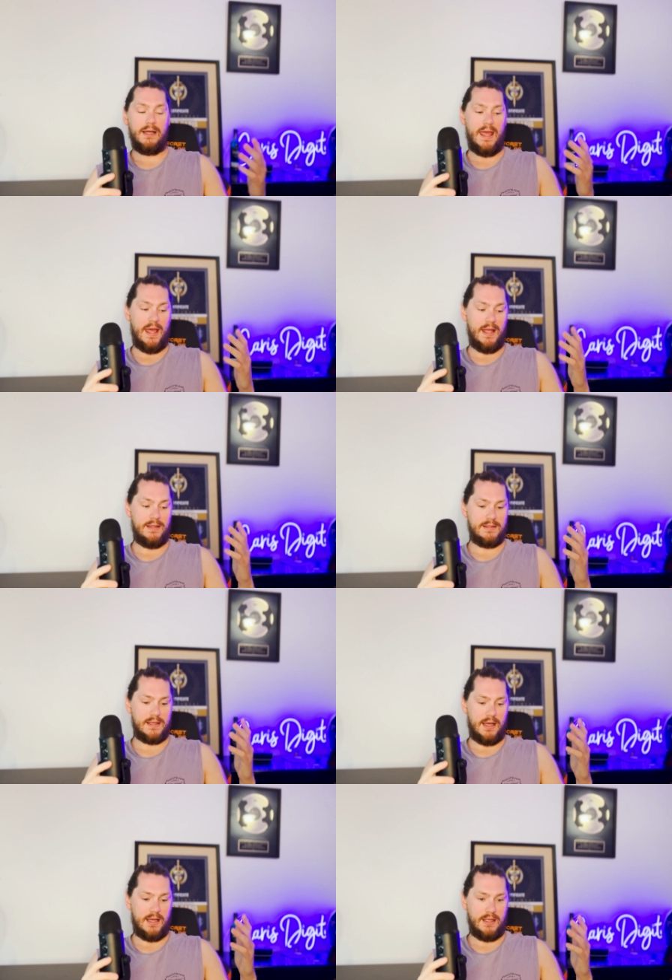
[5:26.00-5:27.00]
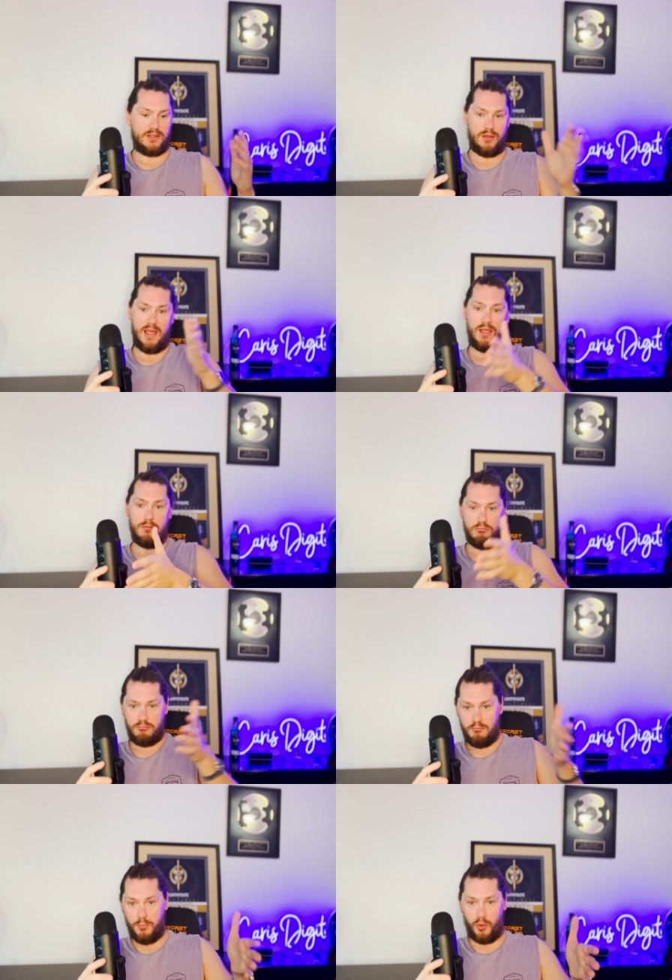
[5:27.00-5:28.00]
And uh, so they
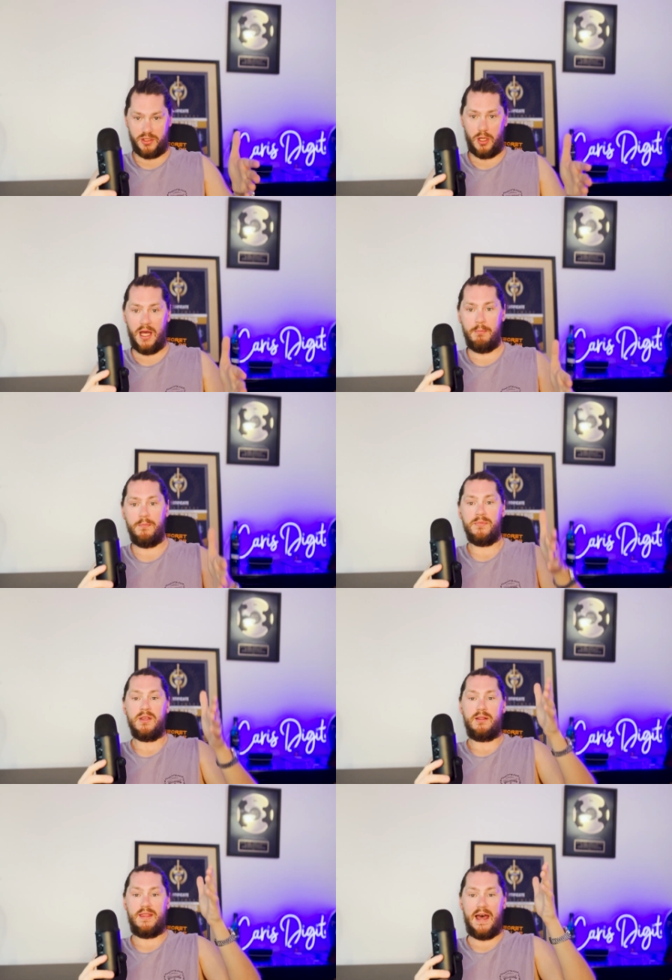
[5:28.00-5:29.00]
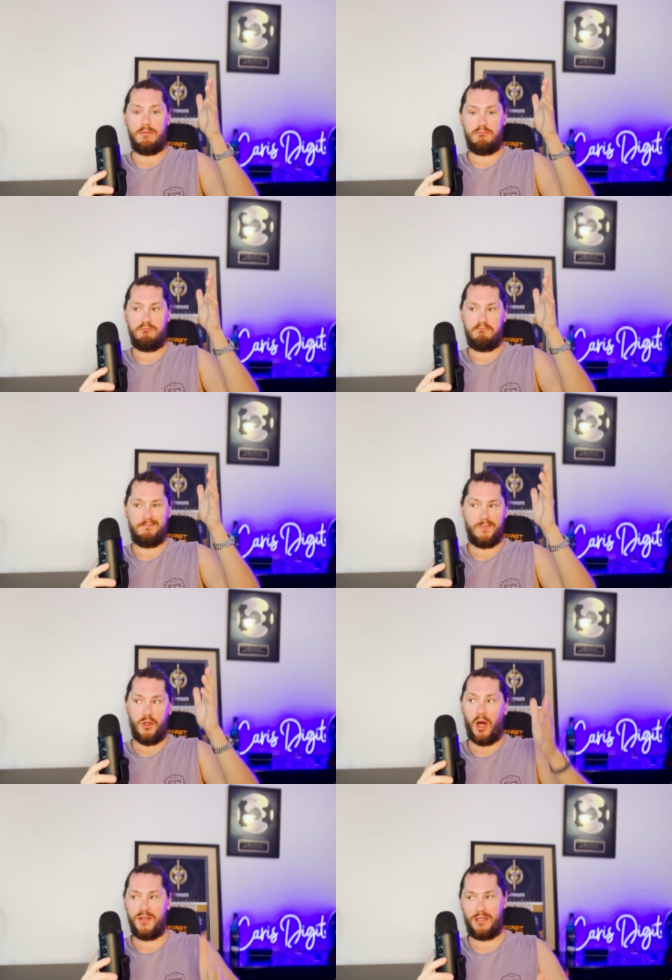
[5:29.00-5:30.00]
can book a time. That
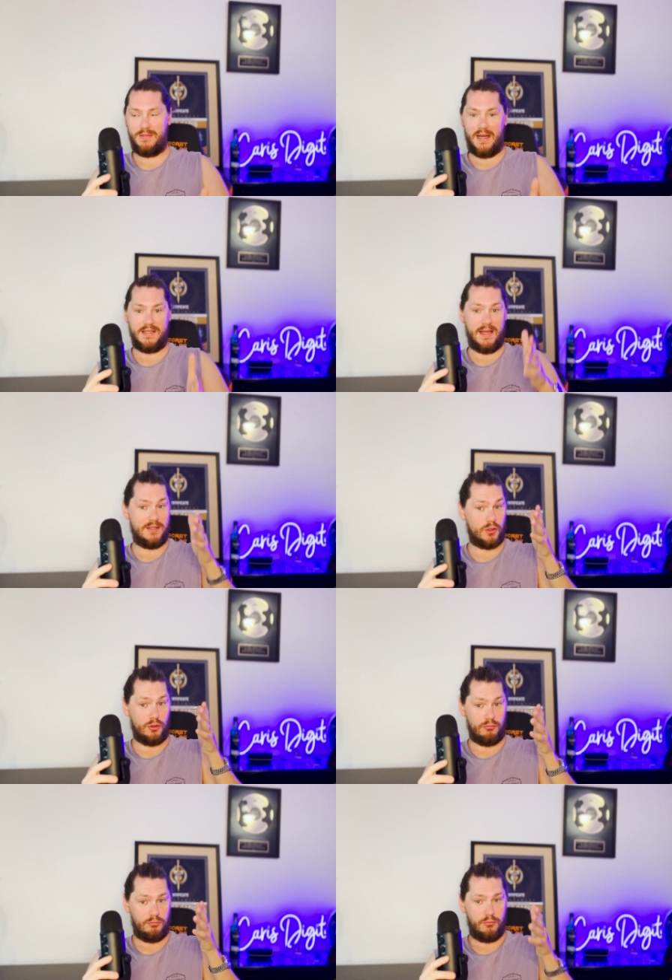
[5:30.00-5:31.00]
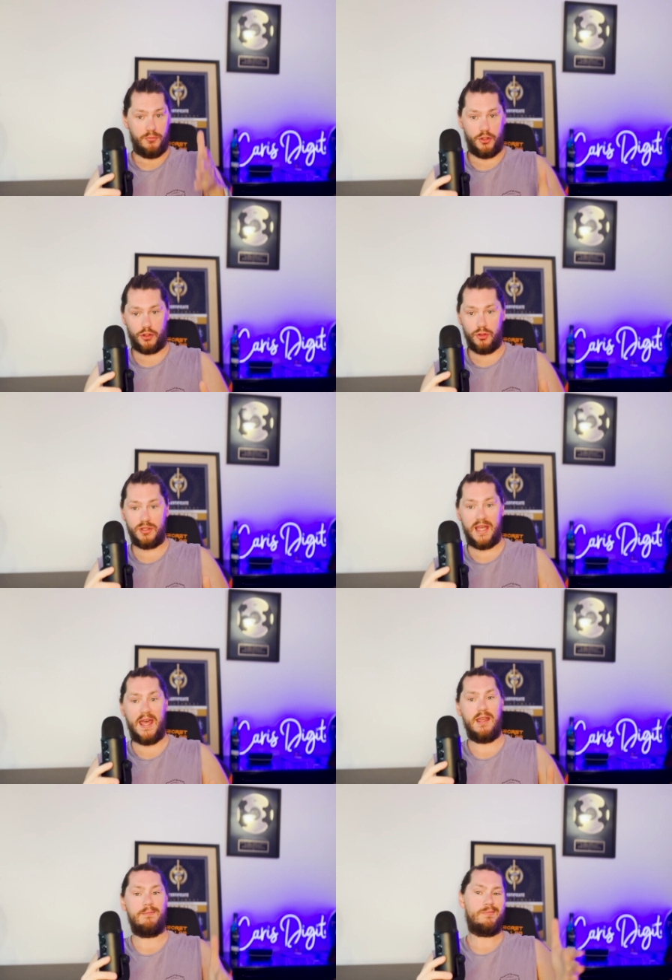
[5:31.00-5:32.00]
nine times out of ten is on the
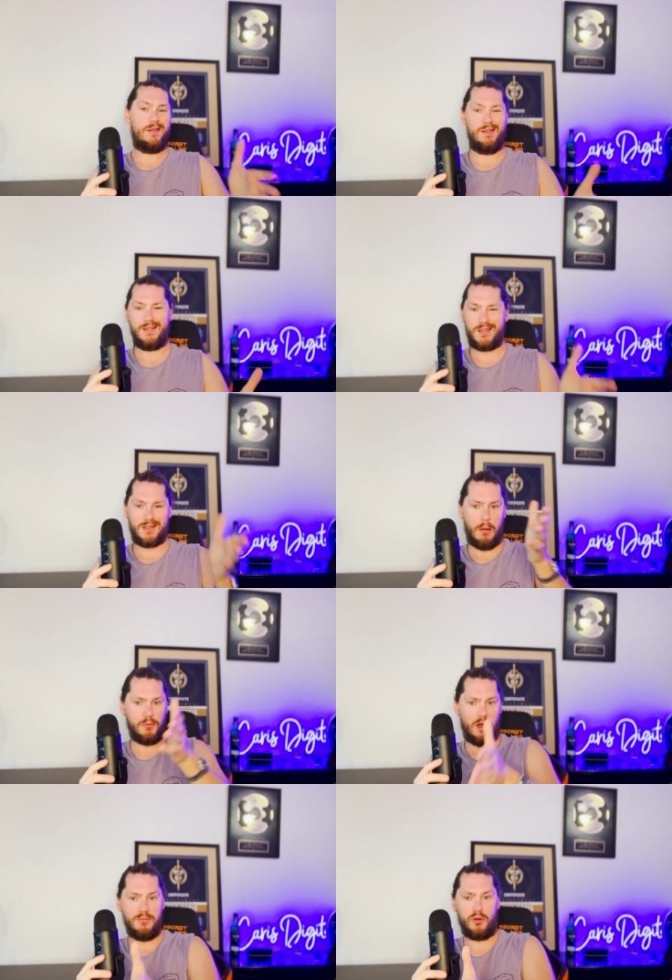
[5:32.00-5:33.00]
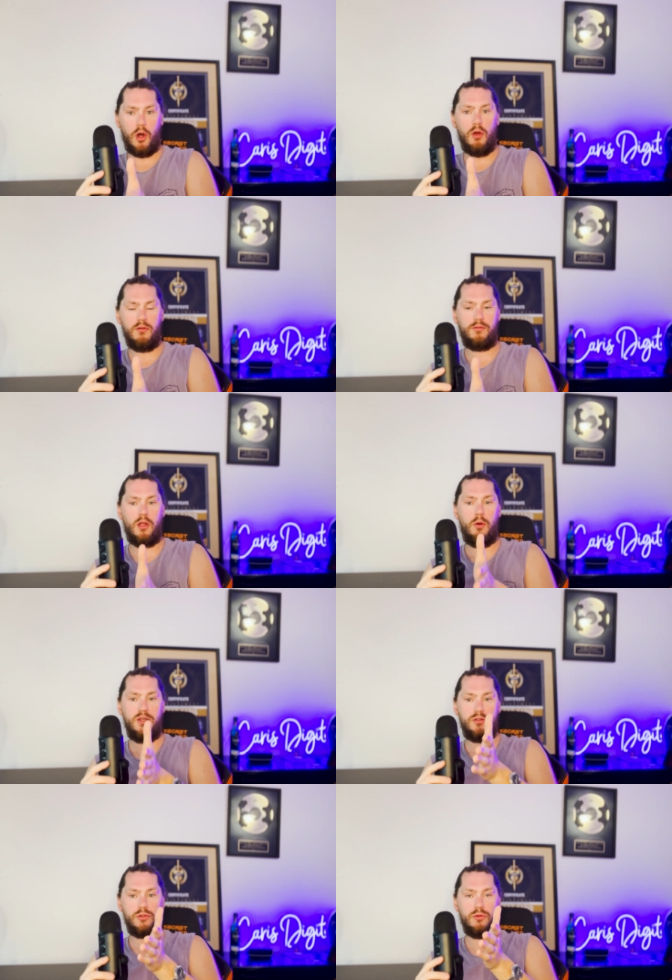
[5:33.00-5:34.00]
Tuesday. Sometimes it'll overflow
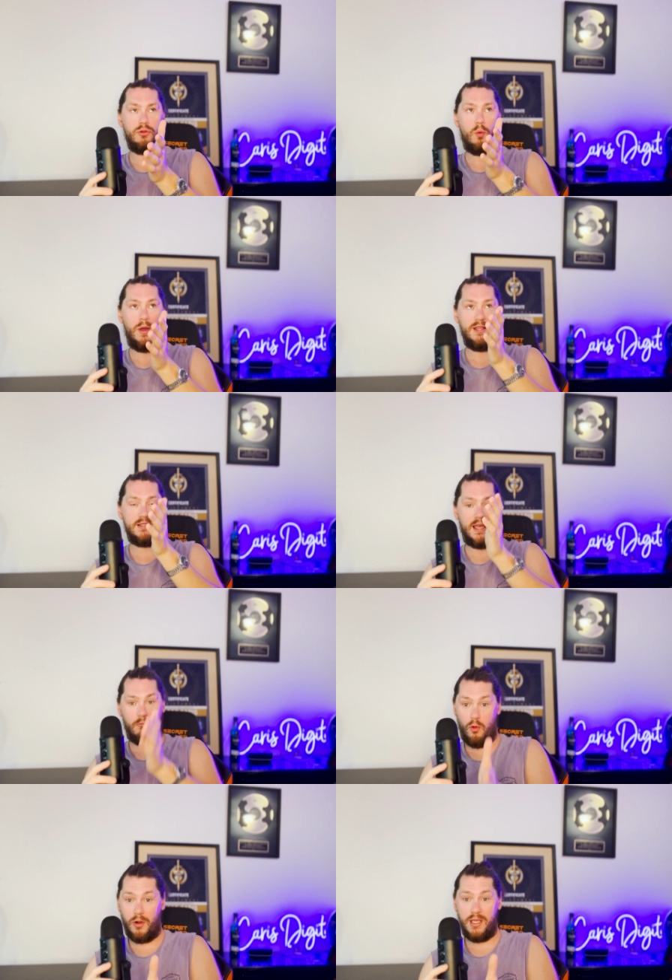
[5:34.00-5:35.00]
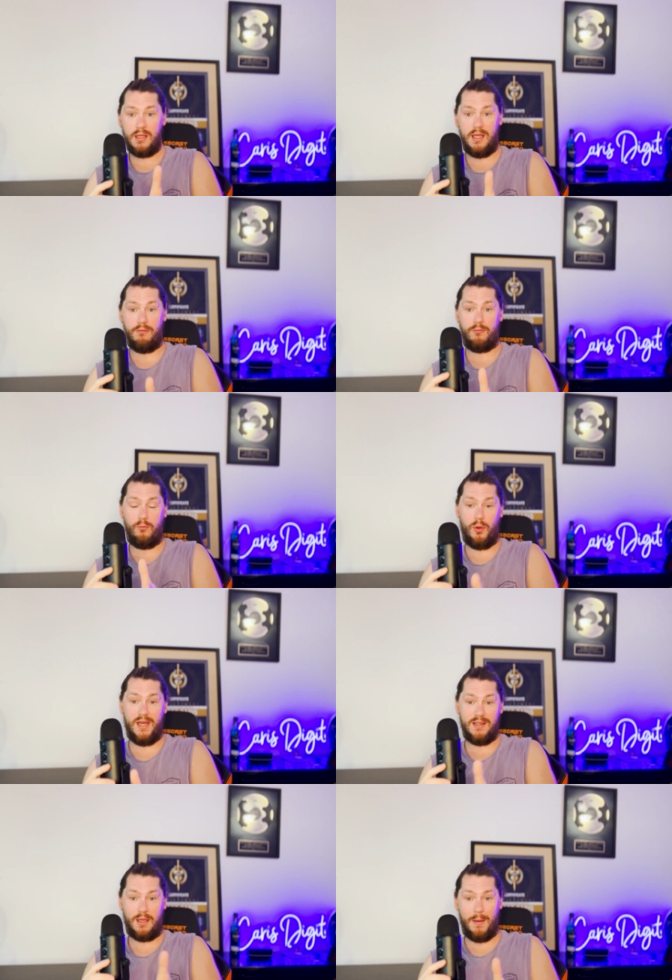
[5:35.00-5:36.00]
into the Wednesday morning if we
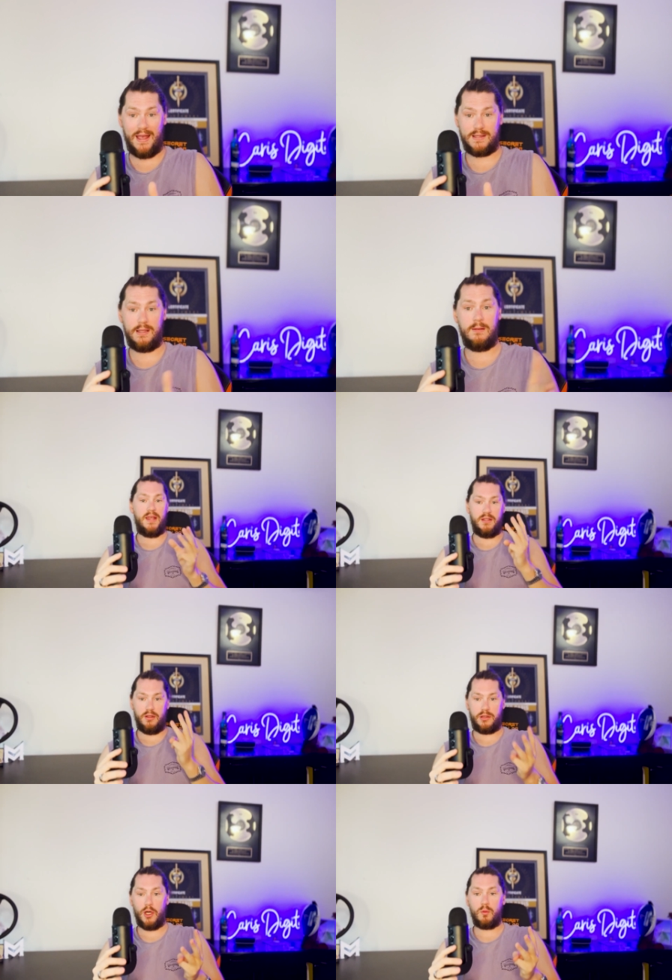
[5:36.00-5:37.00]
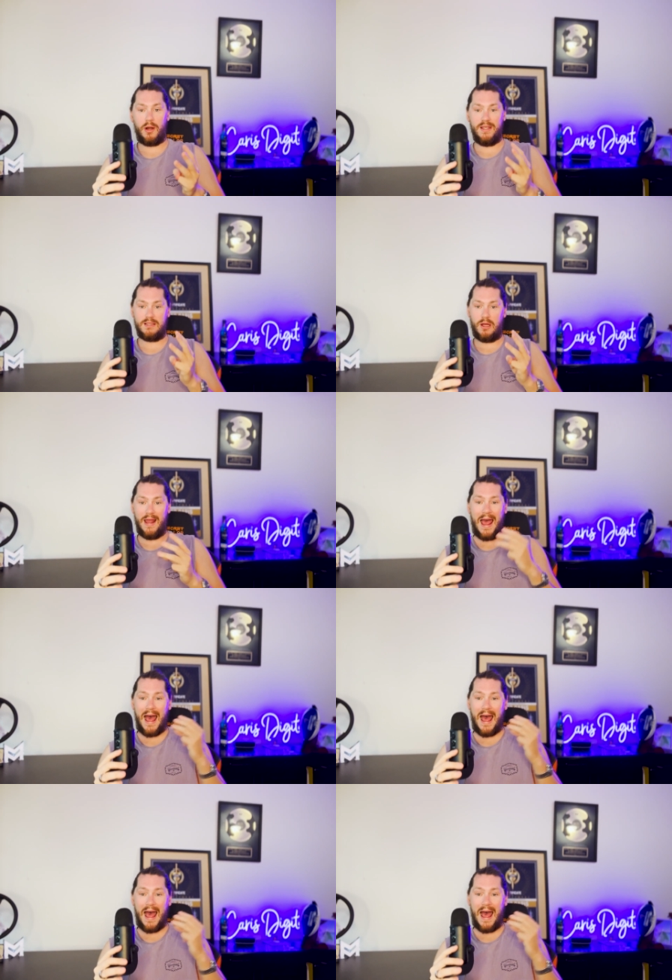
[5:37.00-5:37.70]
need the capacity. And then the third one is kind of